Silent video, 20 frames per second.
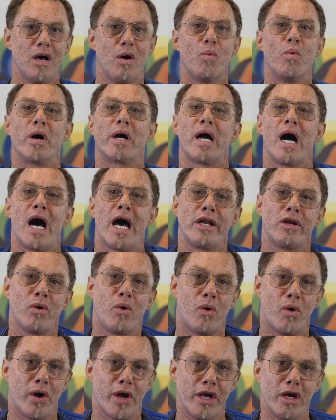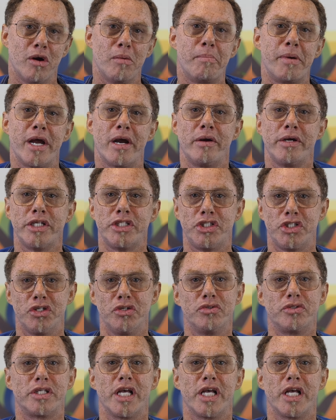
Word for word: Wakanda oil, berry juice,